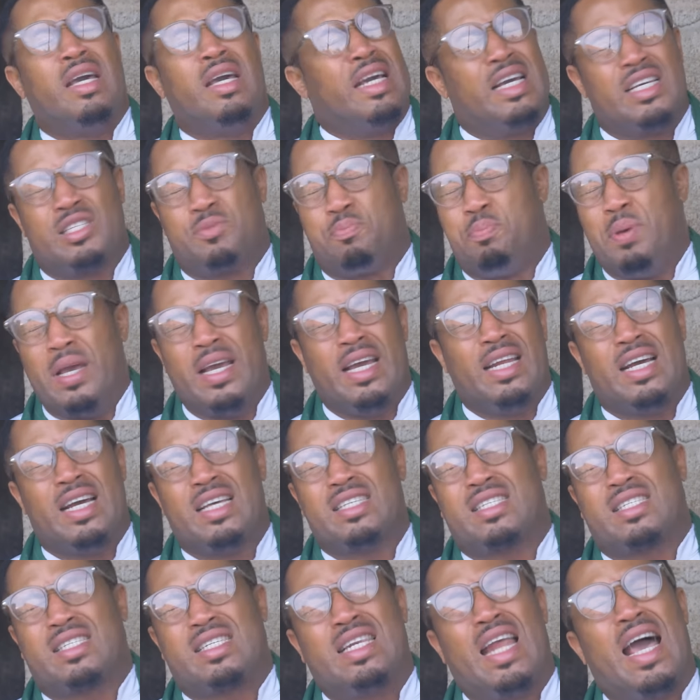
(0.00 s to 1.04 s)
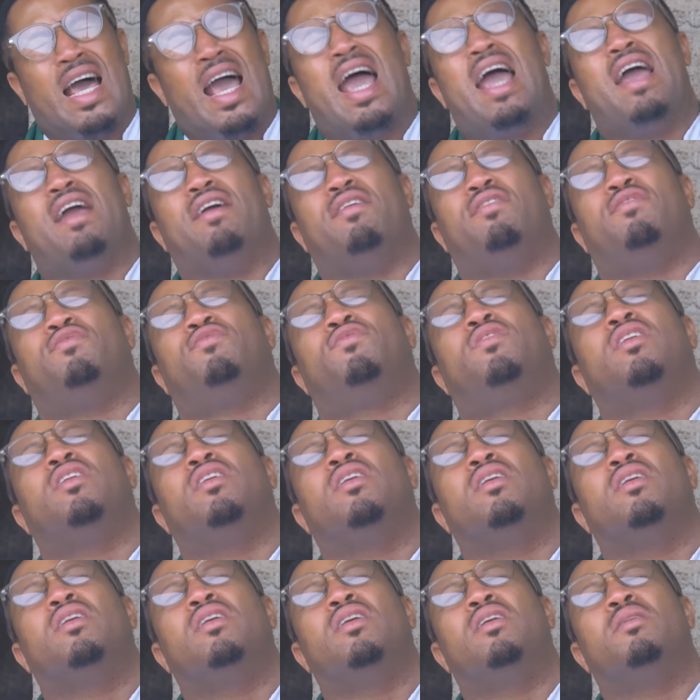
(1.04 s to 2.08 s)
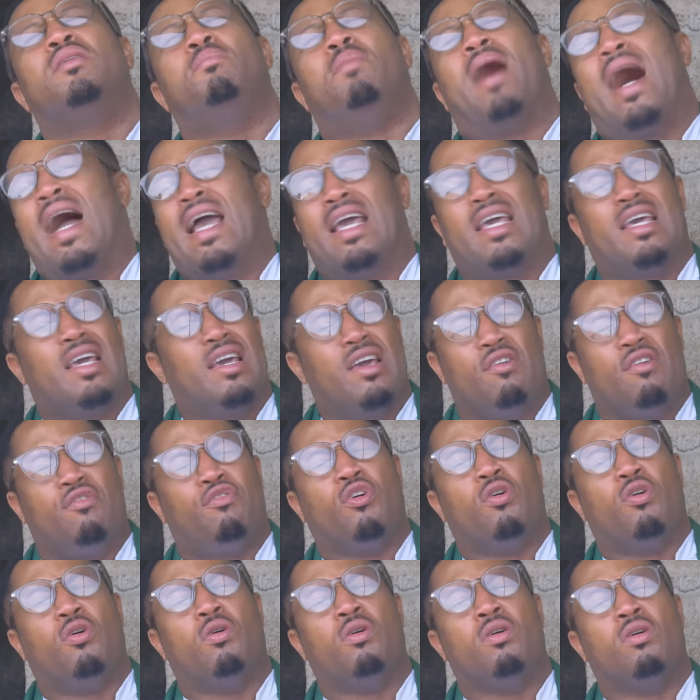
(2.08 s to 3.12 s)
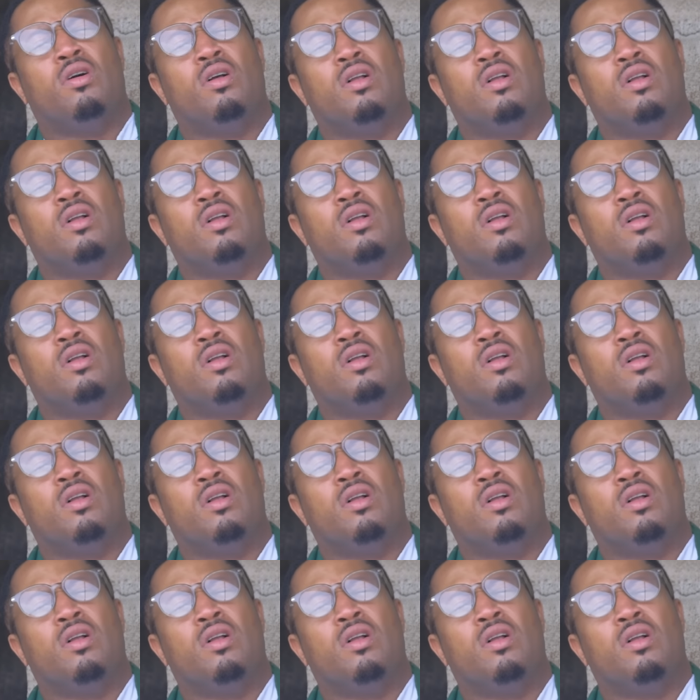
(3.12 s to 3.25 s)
is being enslaved by evil.